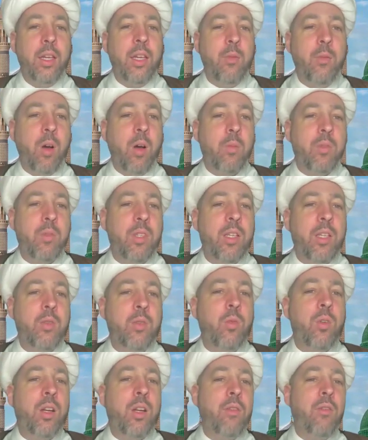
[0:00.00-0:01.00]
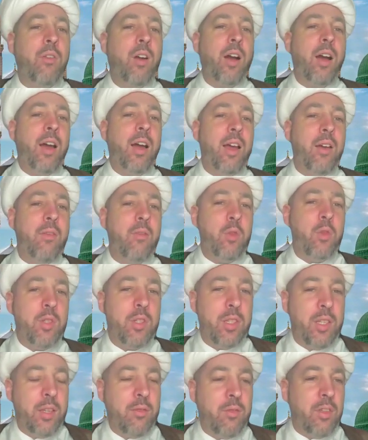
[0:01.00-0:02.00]
Imam says, whatever I have
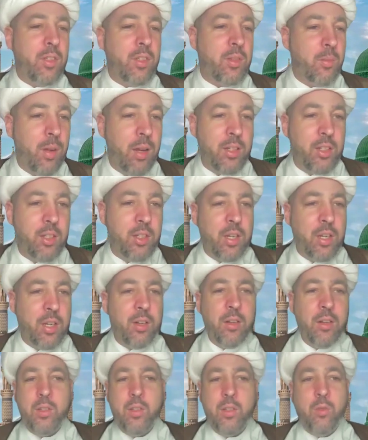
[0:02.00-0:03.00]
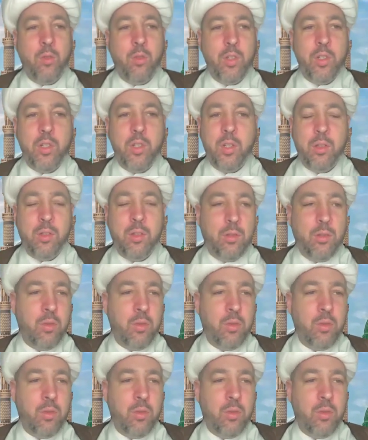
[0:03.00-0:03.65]
received as my share is sufficient.